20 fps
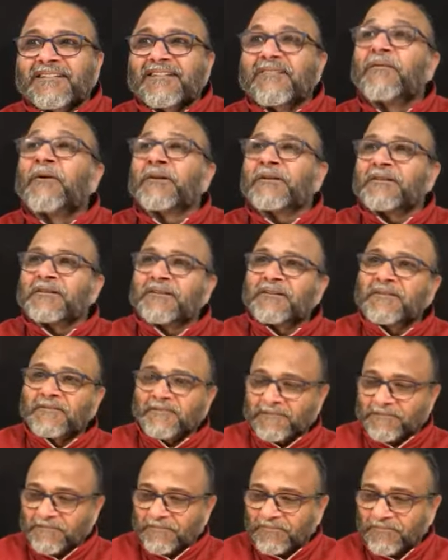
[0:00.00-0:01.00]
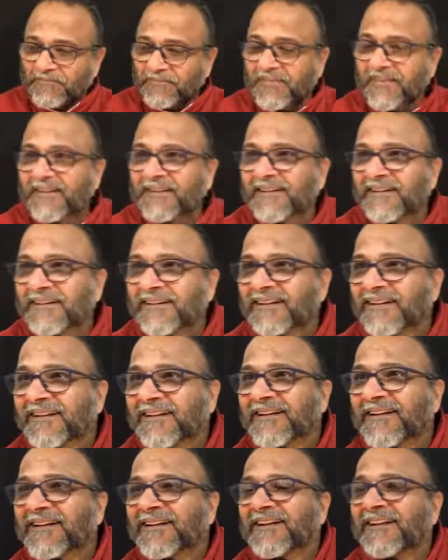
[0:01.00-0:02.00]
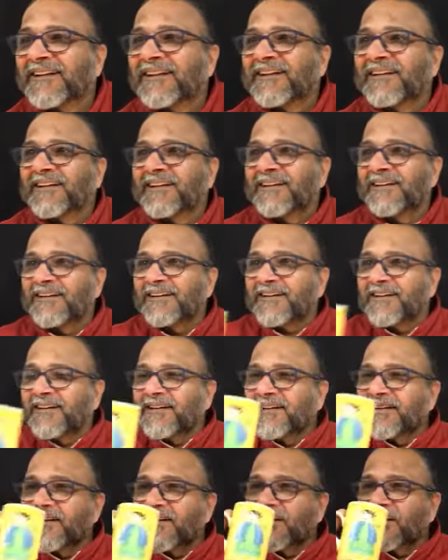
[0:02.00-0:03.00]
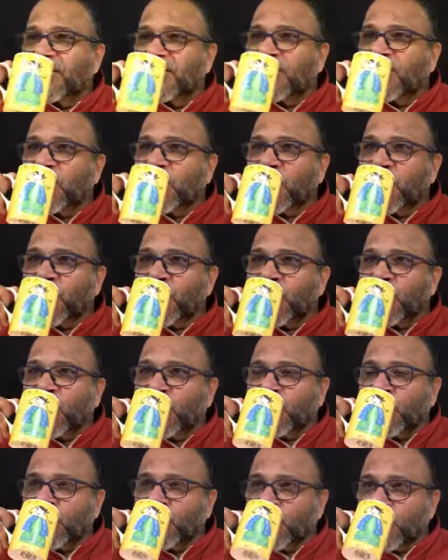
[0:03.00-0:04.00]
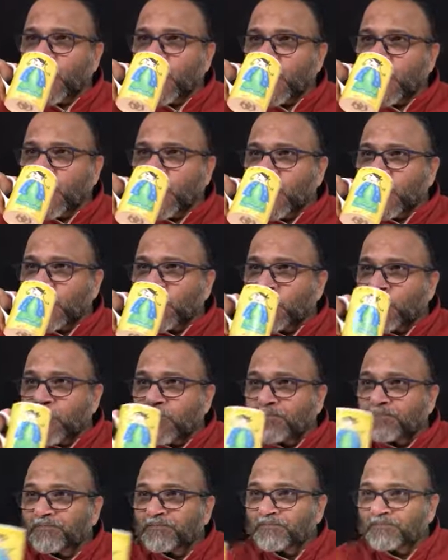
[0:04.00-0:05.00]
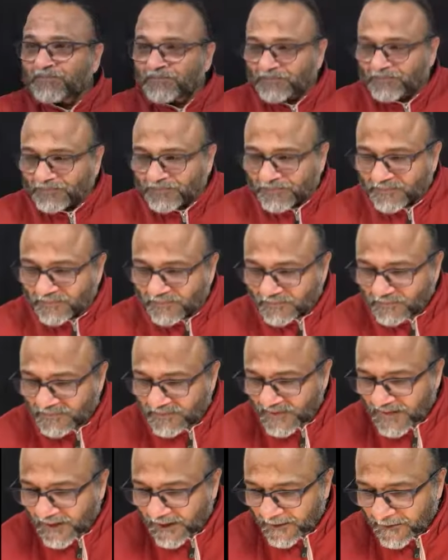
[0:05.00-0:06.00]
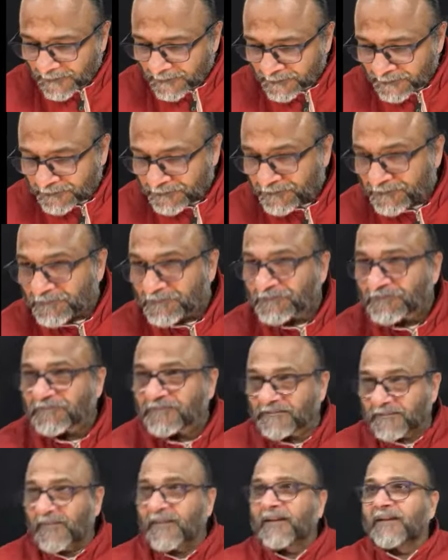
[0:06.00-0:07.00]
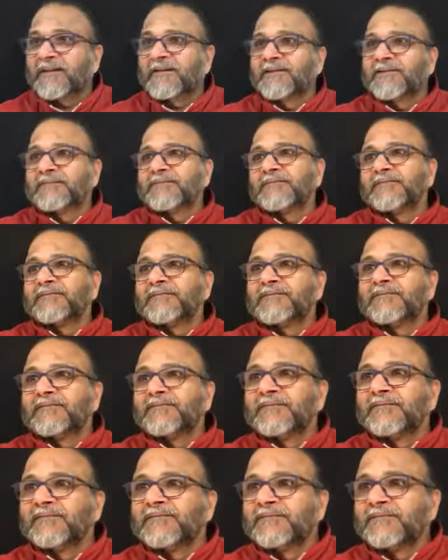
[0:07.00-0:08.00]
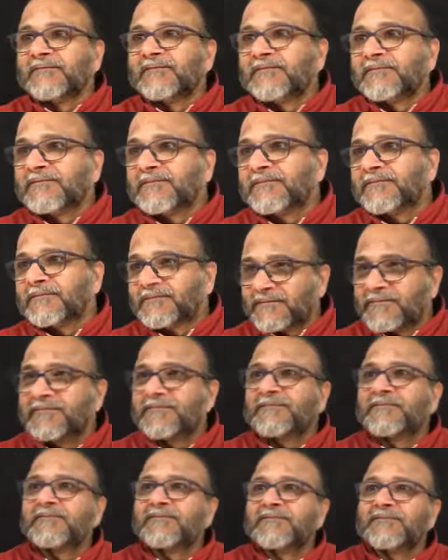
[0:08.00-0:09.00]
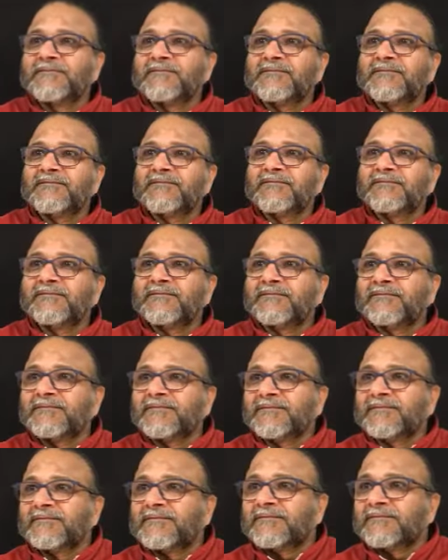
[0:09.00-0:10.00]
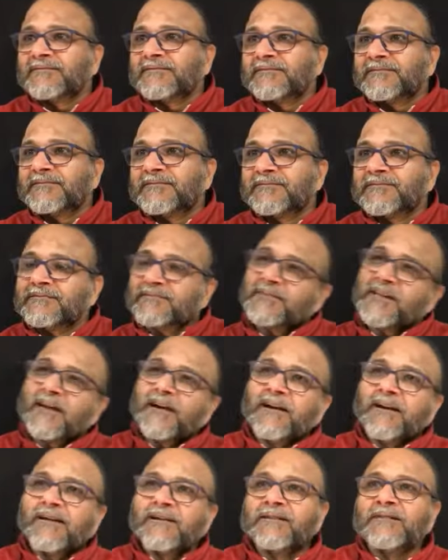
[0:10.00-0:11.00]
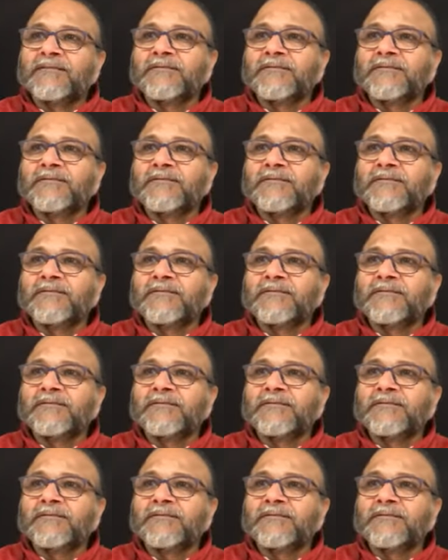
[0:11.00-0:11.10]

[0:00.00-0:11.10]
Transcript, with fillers: What? That he got uh, enlightened or whatever, that he had a special experience. Mm. He is the world. The world is in him. So yeah.